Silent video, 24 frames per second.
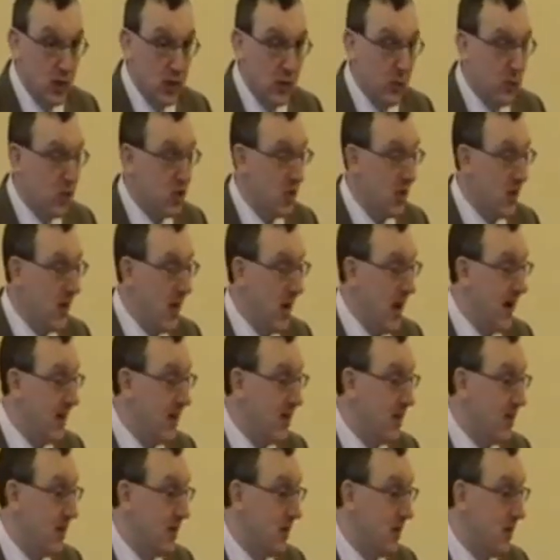it was an
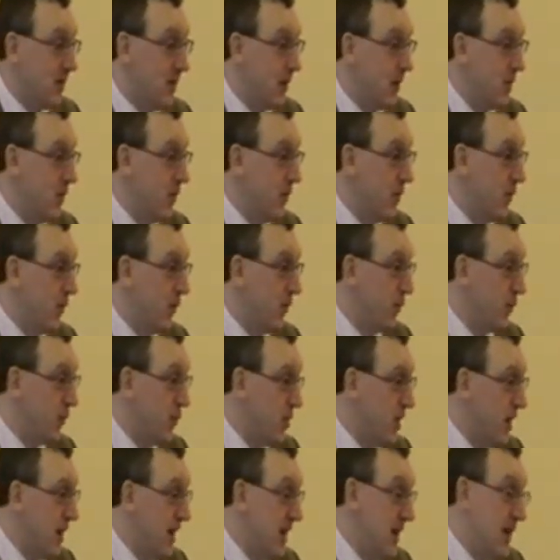act of the
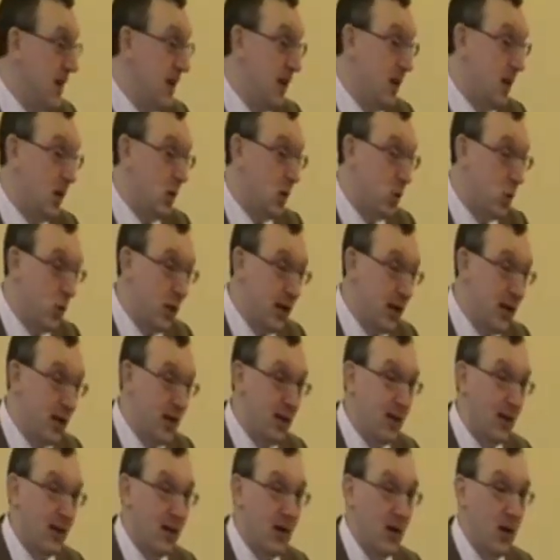free
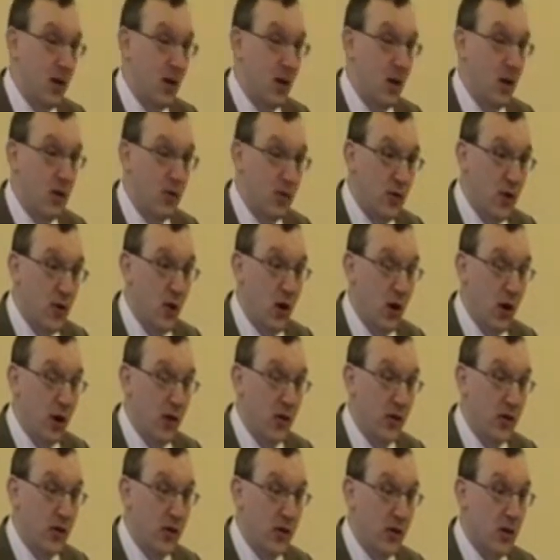will of
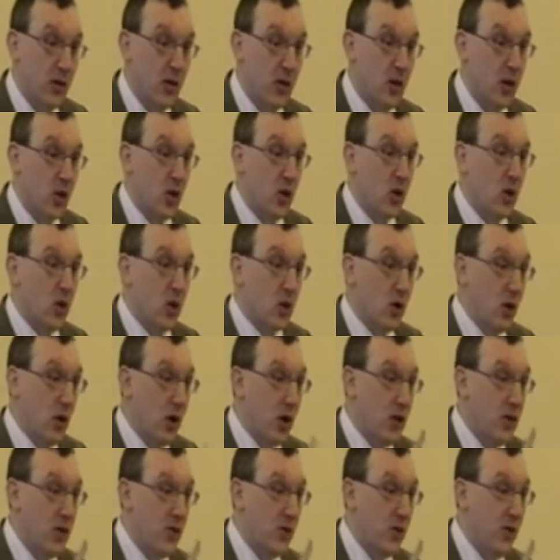God.
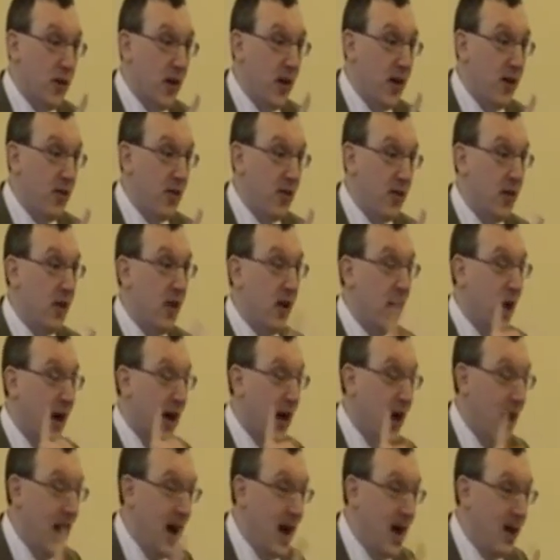God the
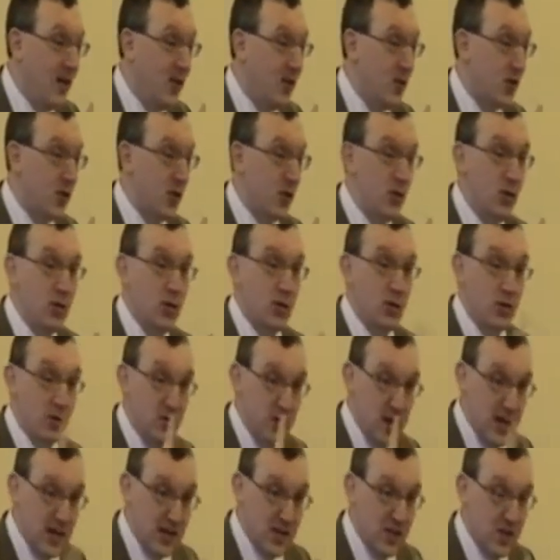Father had
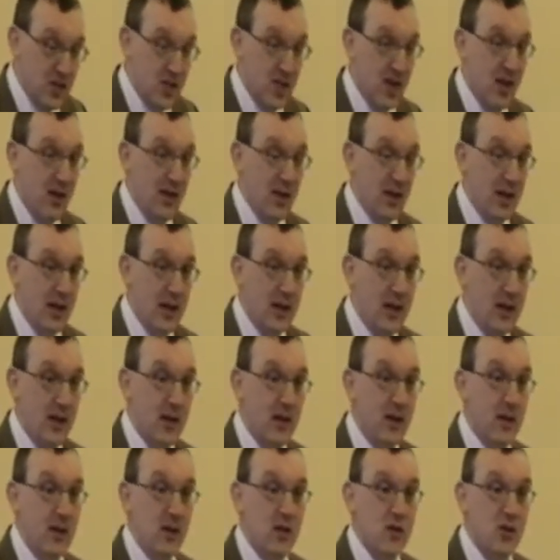to
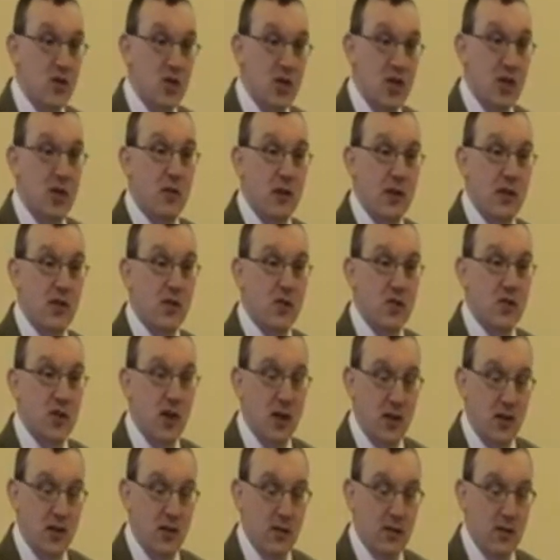necessarily generate the
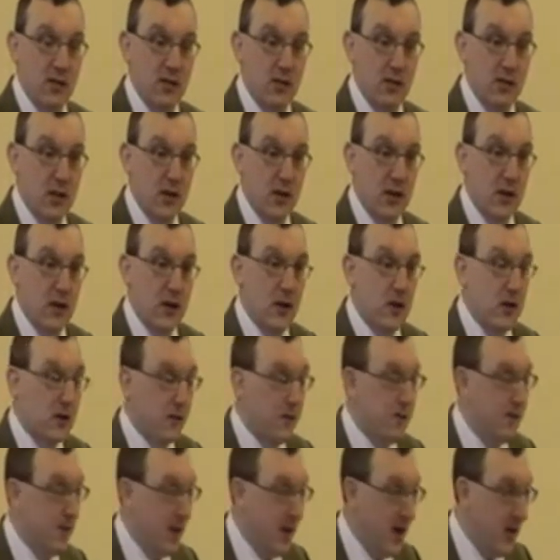Son.
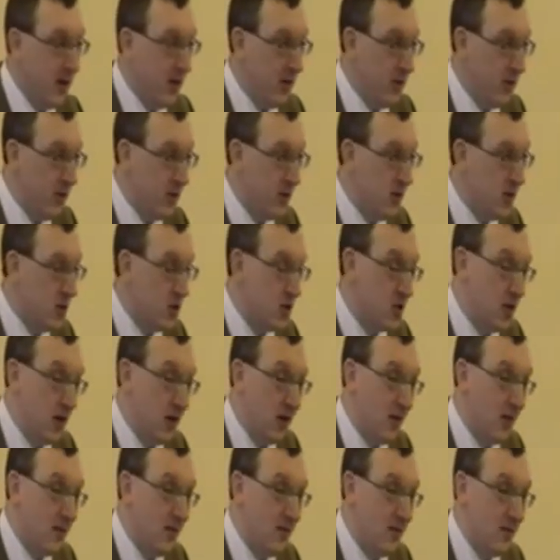The Father and the
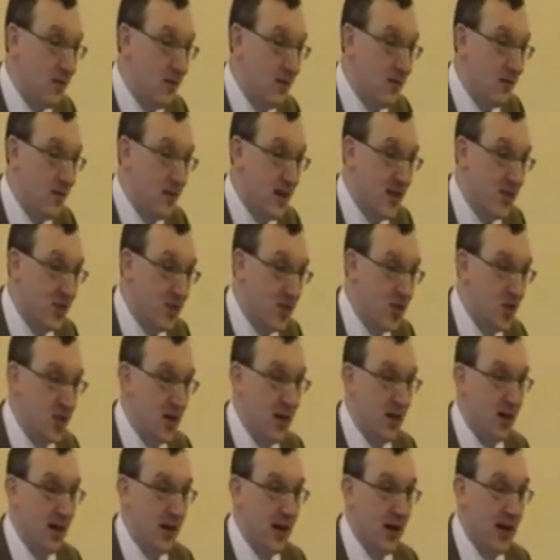Son
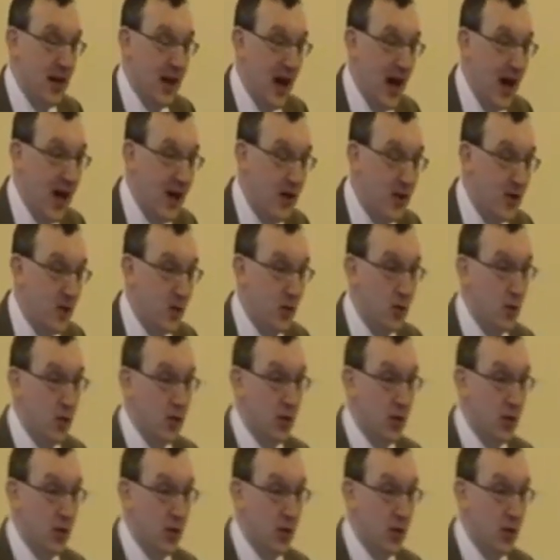necessarily had